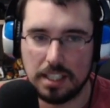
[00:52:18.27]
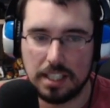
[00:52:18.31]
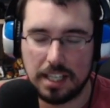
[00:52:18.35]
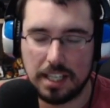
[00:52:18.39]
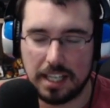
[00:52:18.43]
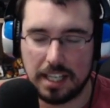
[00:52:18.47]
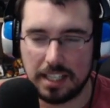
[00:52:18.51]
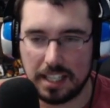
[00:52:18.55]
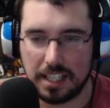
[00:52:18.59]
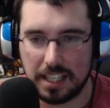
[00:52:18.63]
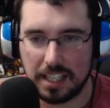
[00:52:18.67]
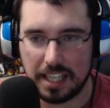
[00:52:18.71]

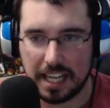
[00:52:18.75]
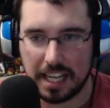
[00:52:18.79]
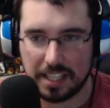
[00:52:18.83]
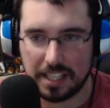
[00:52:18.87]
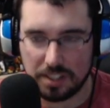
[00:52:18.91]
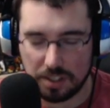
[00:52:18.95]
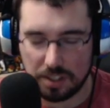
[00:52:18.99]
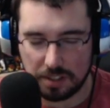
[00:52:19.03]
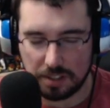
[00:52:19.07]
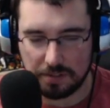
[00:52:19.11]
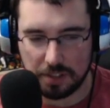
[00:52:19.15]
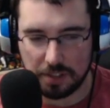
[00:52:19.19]
and then that
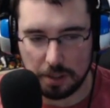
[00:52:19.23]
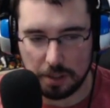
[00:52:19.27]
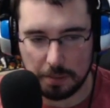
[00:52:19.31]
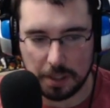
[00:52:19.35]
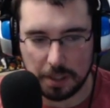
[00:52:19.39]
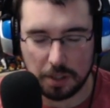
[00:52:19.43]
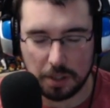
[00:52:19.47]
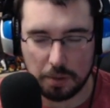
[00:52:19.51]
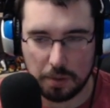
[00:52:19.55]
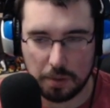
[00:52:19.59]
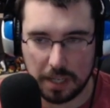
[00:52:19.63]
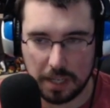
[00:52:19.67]
took filming
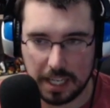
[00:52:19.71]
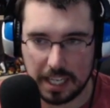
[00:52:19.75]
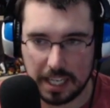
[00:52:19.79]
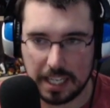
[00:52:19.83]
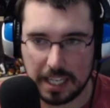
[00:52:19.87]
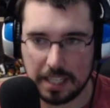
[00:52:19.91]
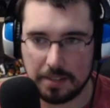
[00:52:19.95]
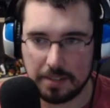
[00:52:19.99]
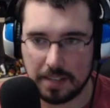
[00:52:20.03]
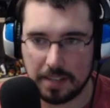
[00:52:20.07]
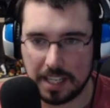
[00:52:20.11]
away,